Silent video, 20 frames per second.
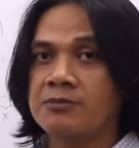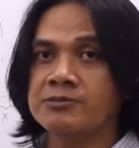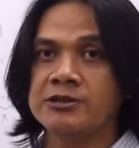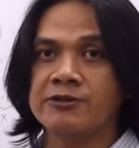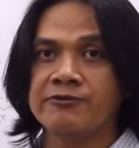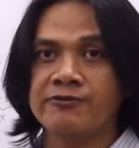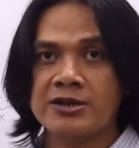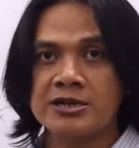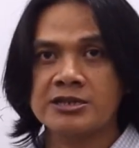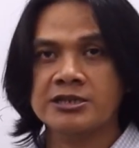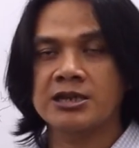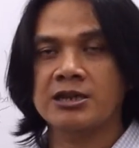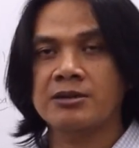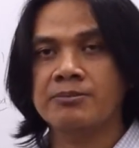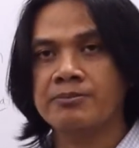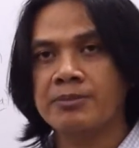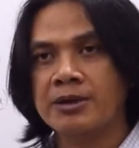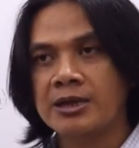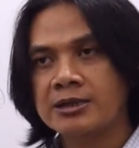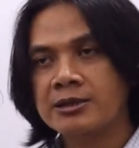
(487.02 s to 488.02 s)

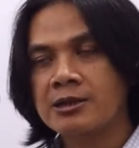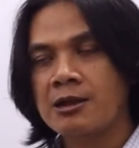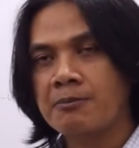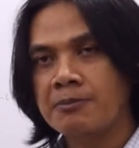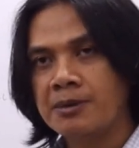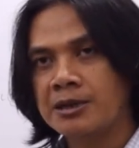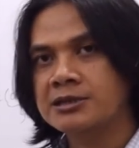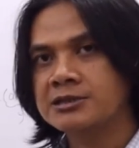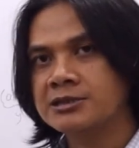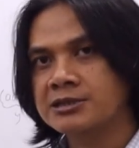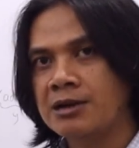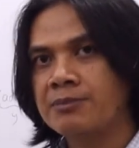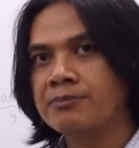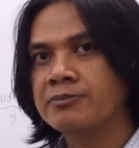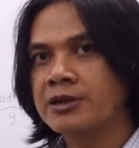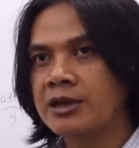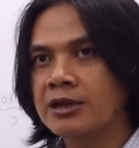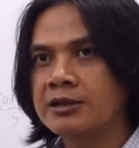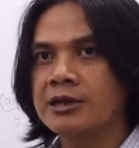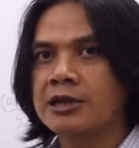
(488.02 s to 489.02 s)
observation, but but
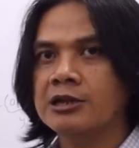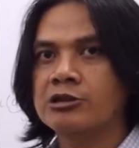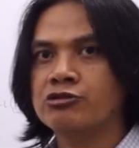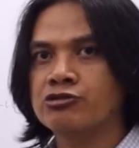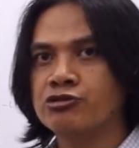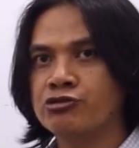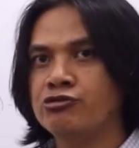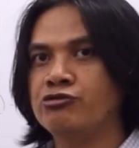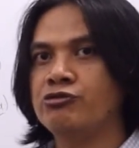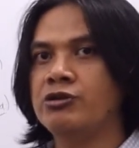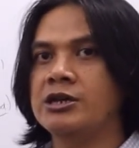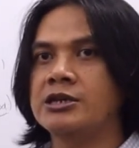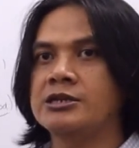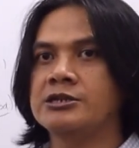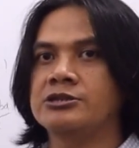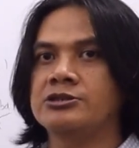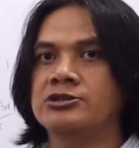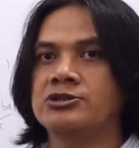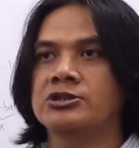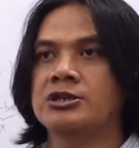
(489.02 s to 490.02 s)
something that true
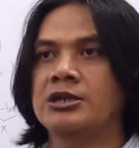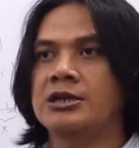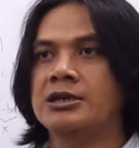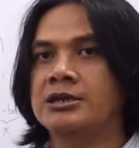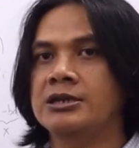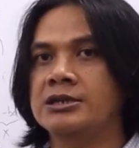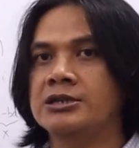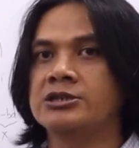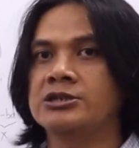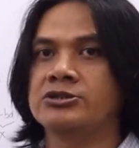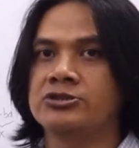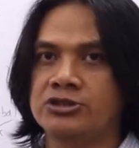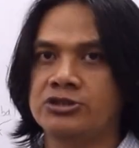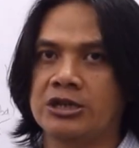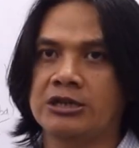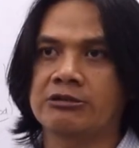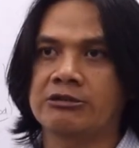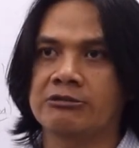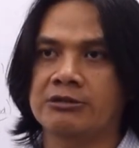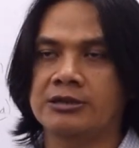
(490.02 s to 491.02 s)
in
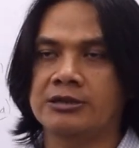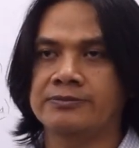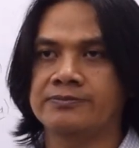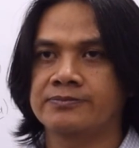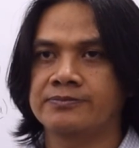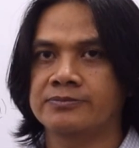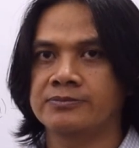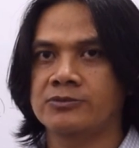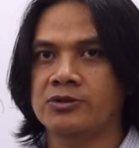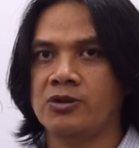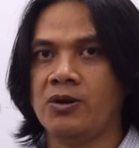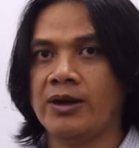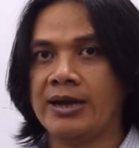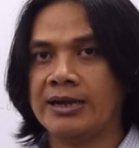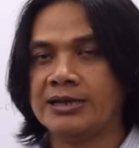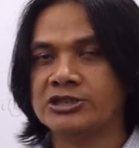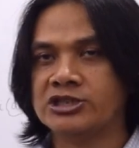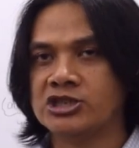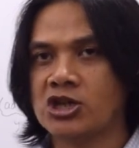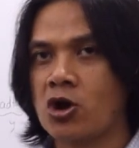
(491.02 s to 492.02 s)
general.
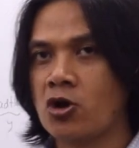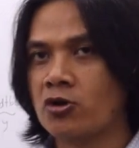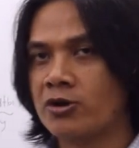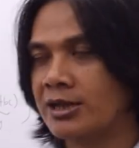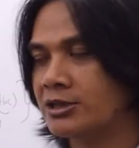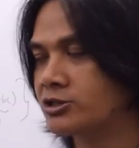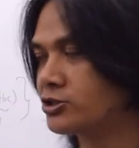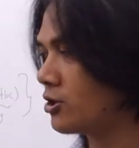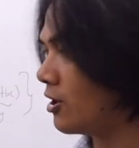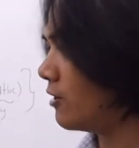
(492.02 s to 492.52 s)
Okay, so that's